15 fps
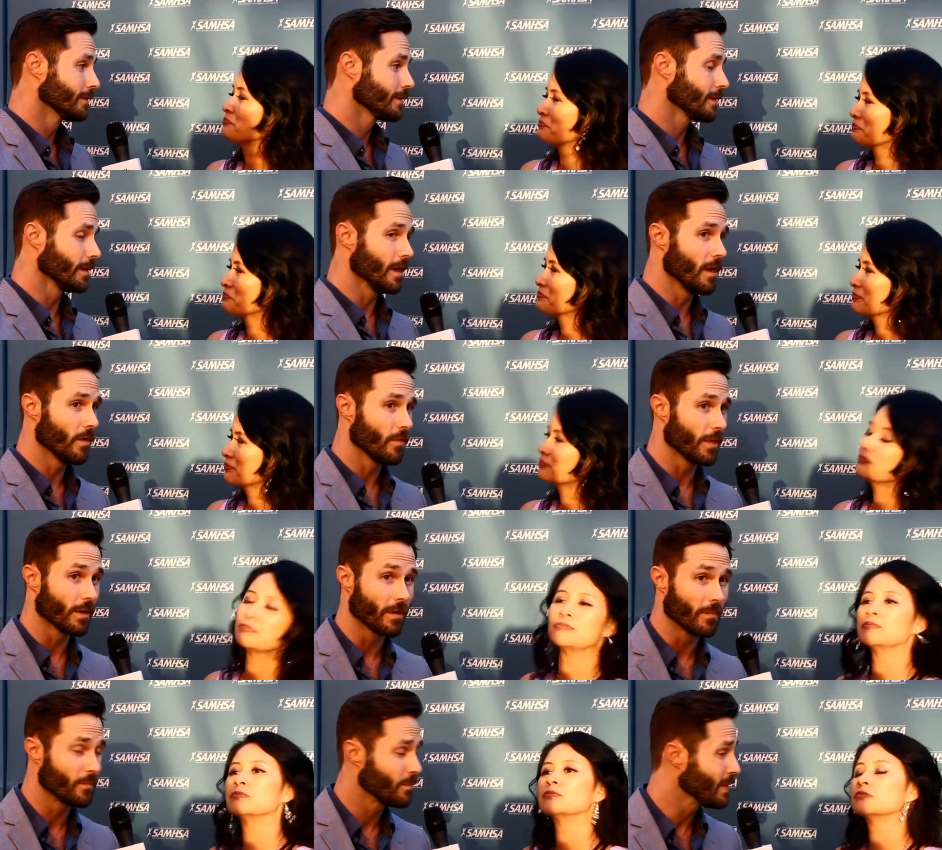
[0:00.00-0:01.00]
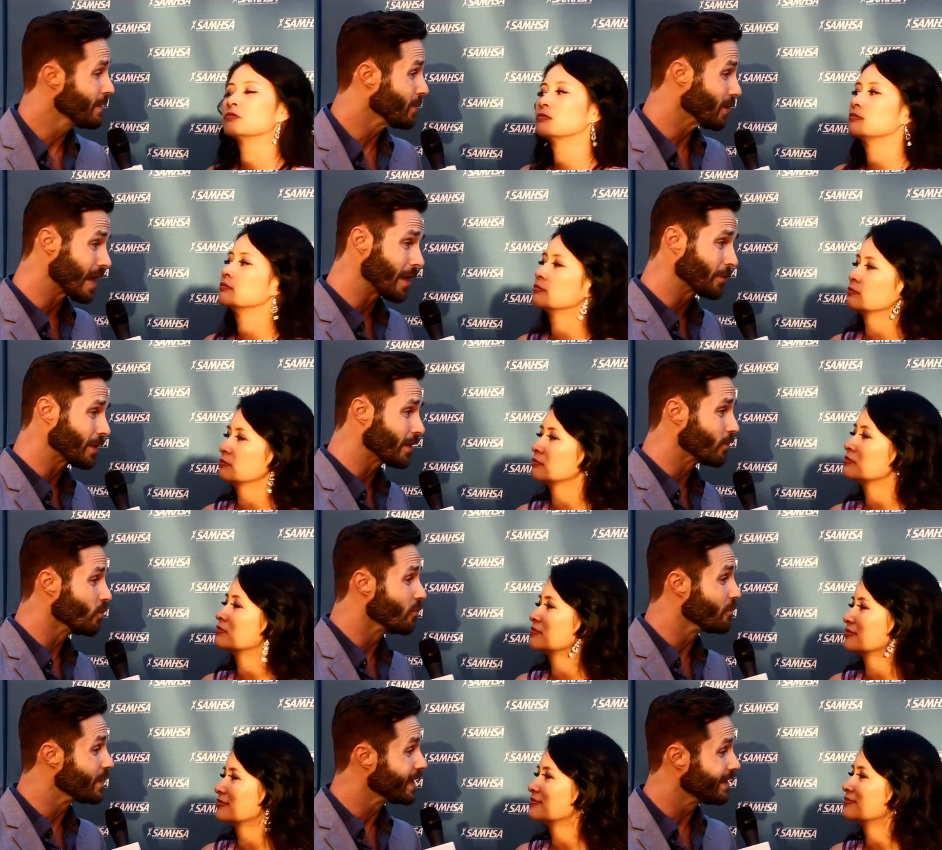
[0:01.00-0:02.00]
Speaker 1: You know, there are people out there
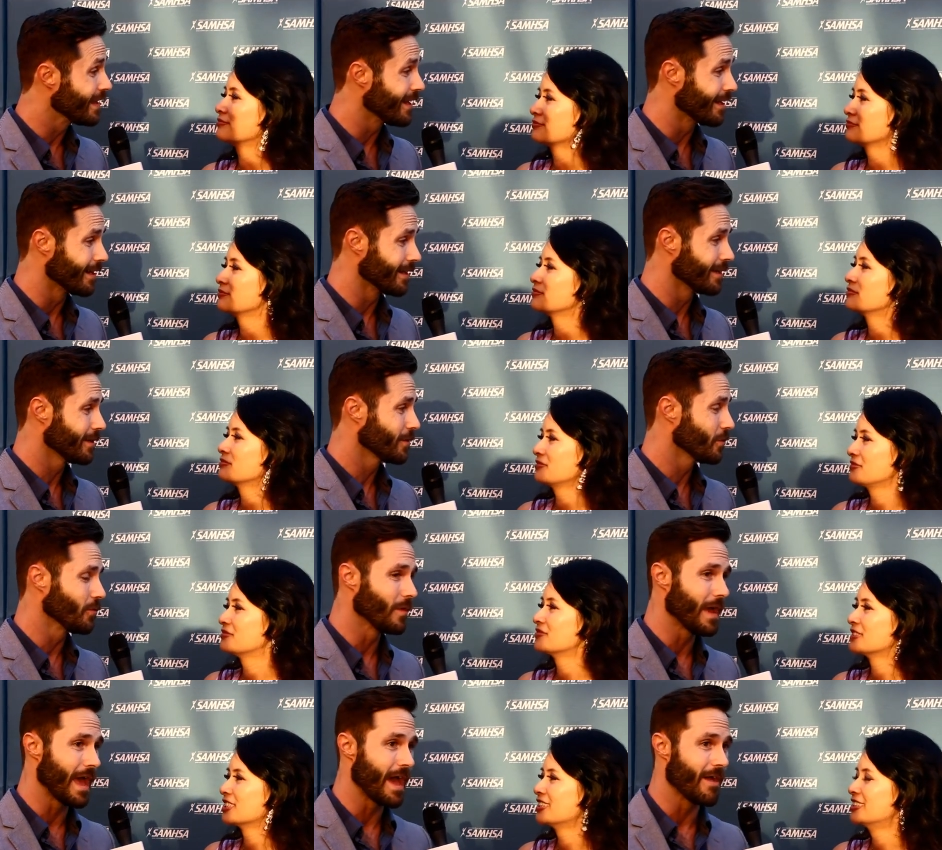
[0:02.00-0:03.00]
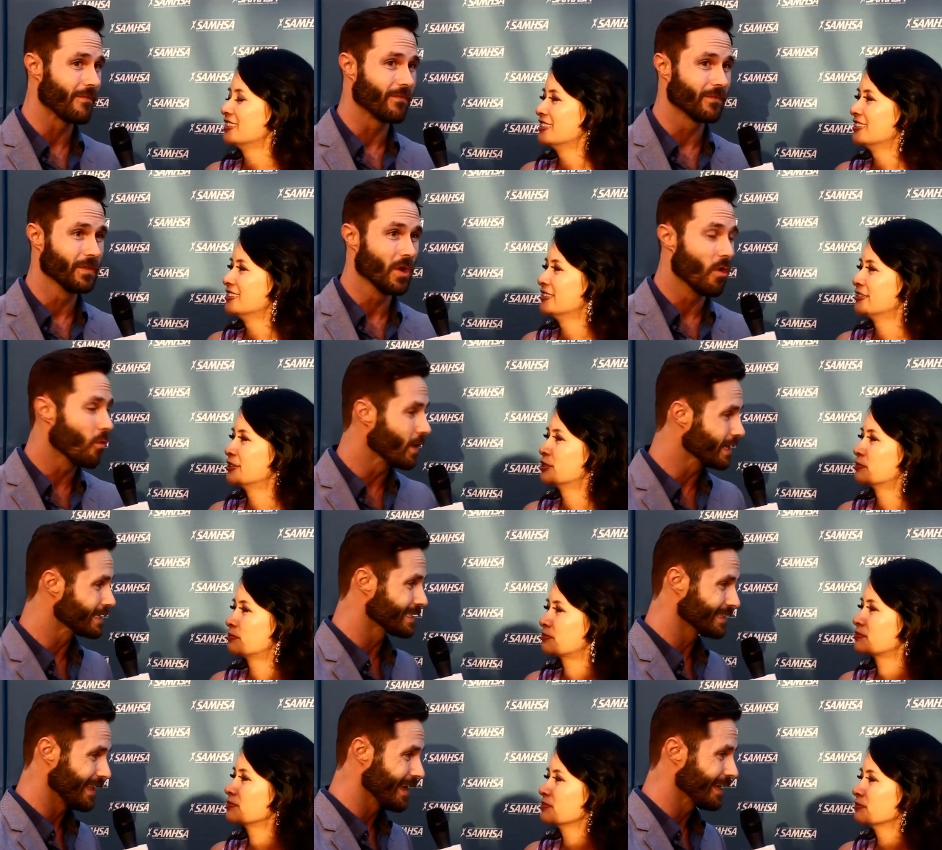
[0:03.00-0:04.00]
who've been there, who have know what
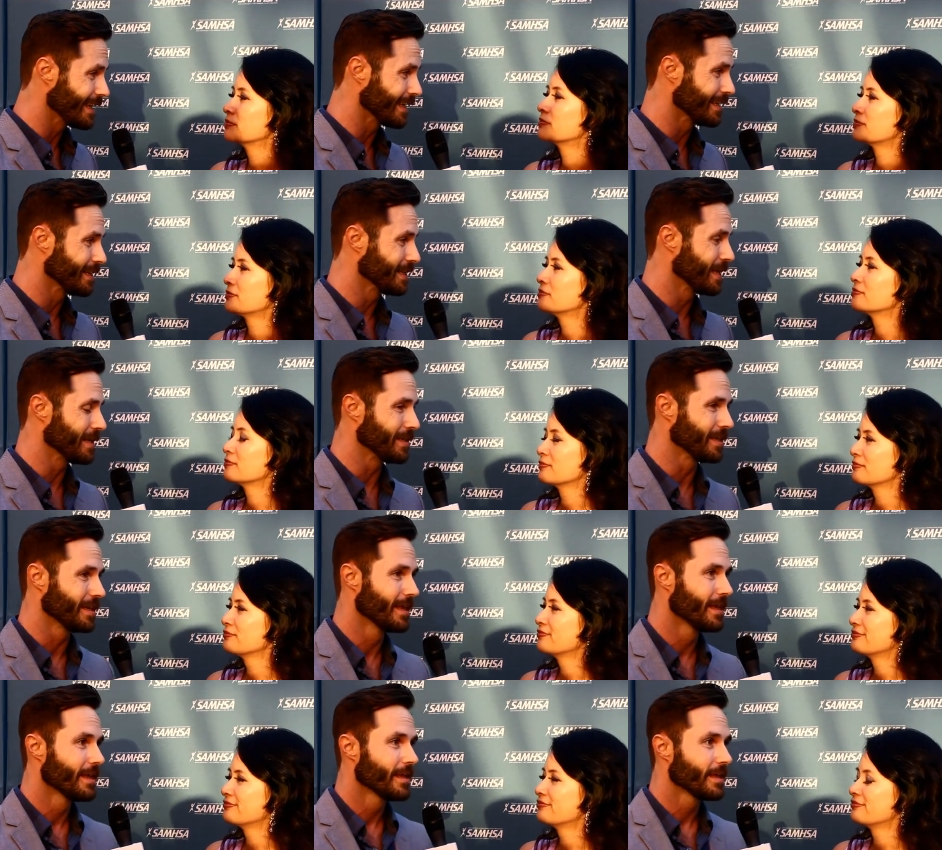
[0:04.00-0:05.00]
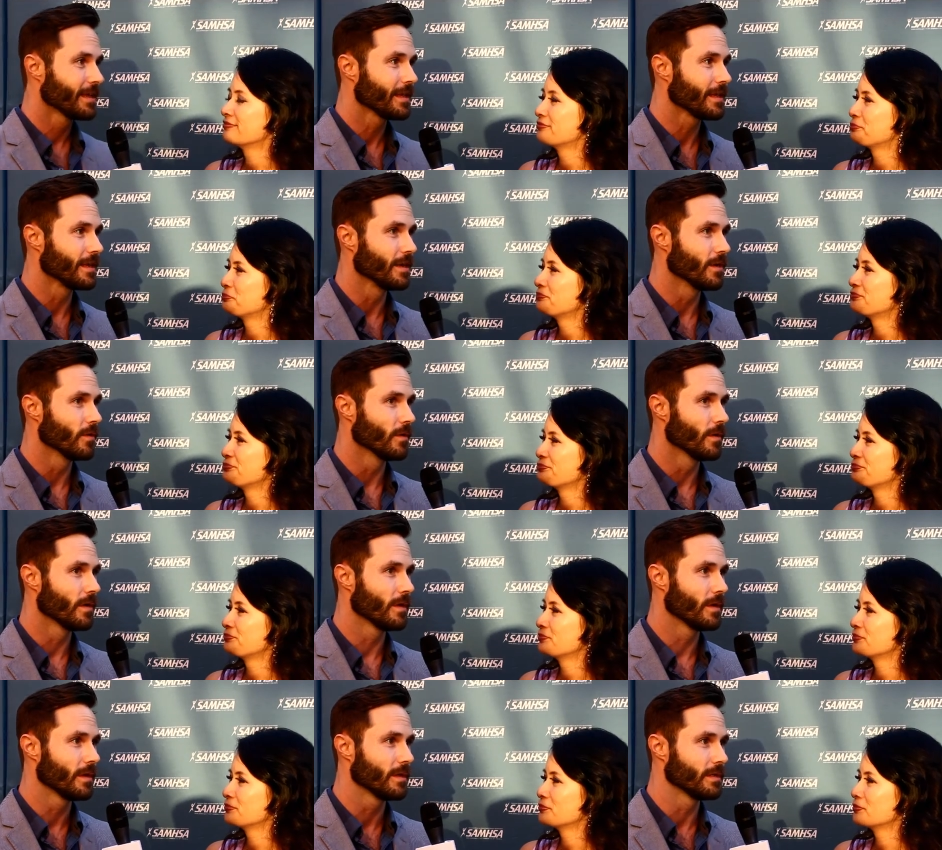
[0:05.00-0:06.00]
it's like, and and you know,
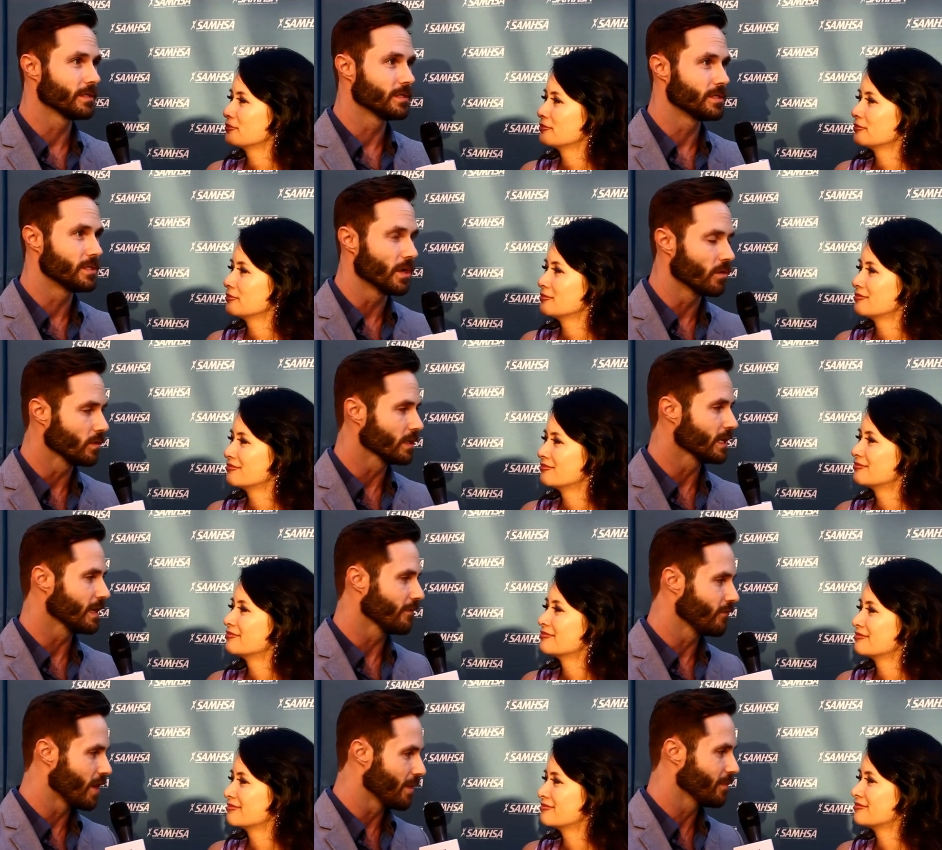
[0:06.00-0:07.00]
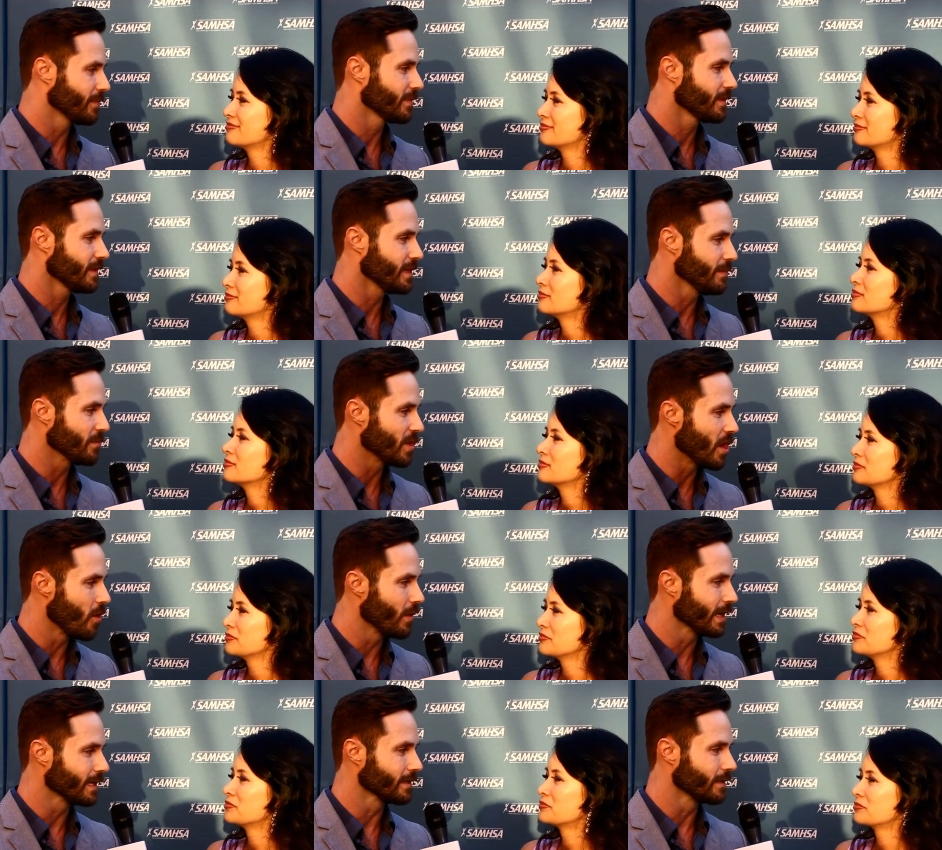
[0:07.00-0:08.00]
don't give up keep
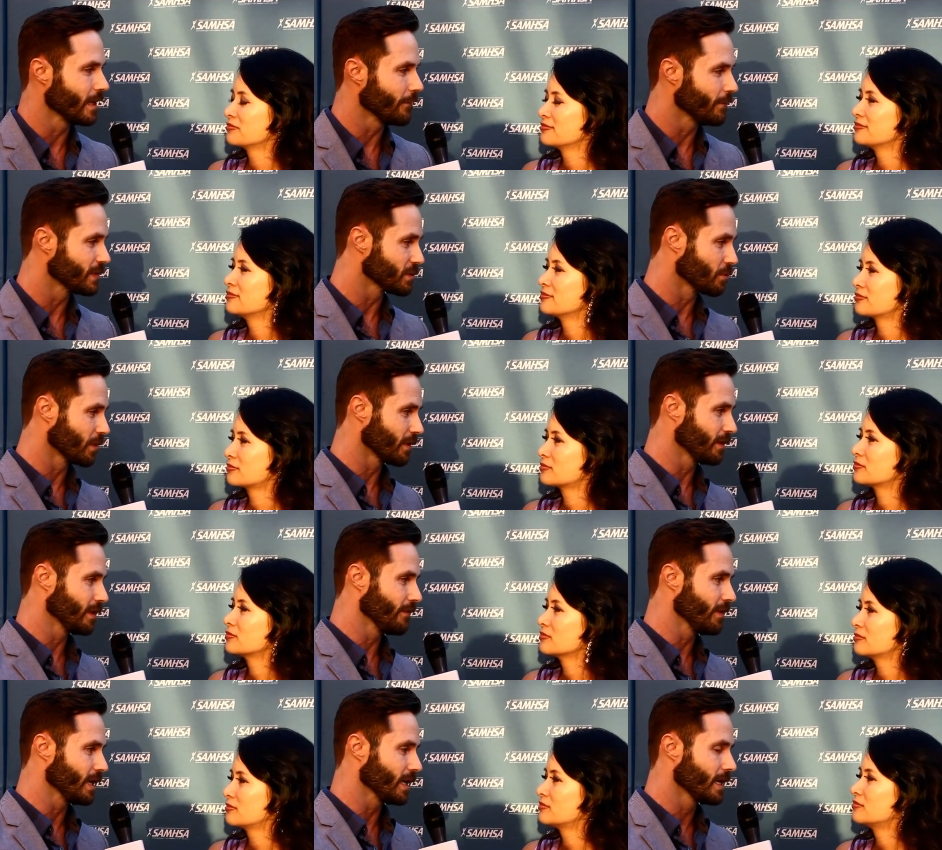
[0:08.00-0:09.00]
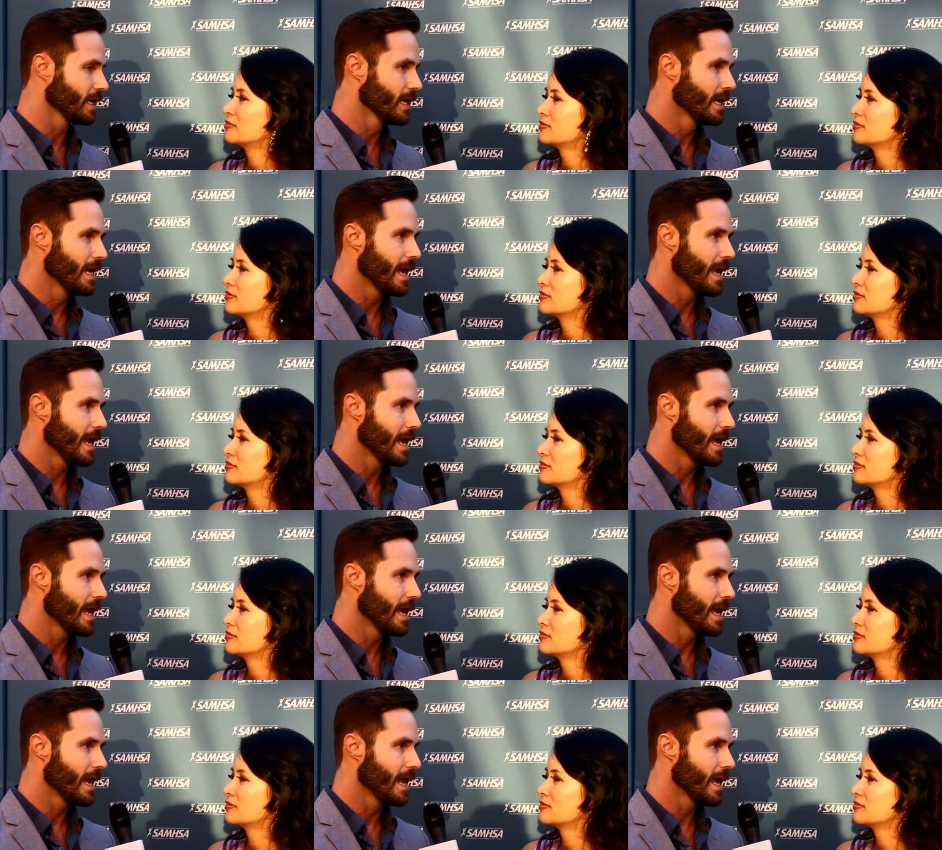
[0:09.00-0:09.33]
going. Life is worth living.